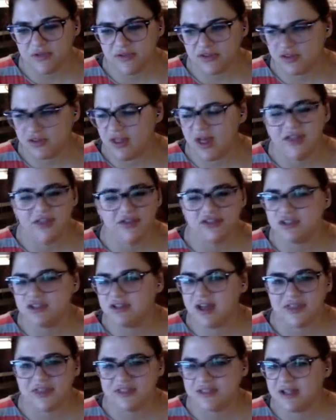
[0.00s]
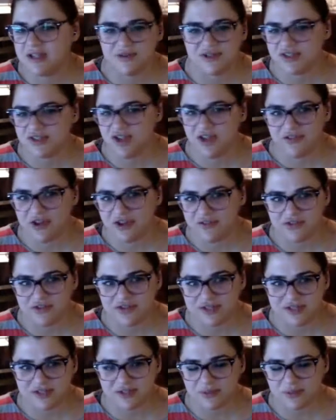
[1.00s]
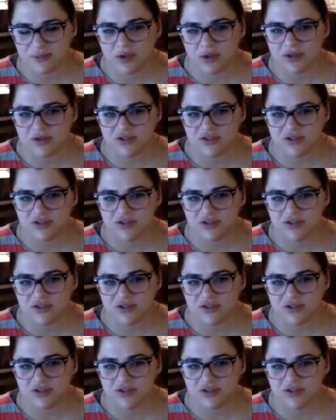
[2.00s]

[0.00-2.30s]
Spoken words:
There's a lot that's unresolved after season 1.